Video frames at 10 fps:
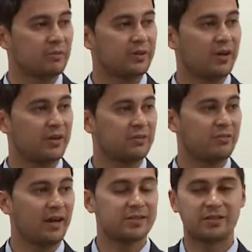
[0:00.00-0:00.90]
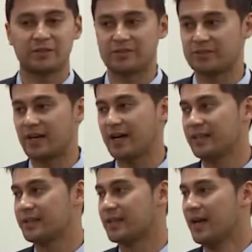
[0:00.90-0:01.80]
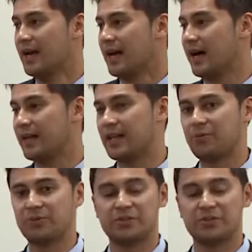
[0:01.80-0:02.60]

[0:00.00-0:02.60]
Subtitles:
from the cardiovascular societies that were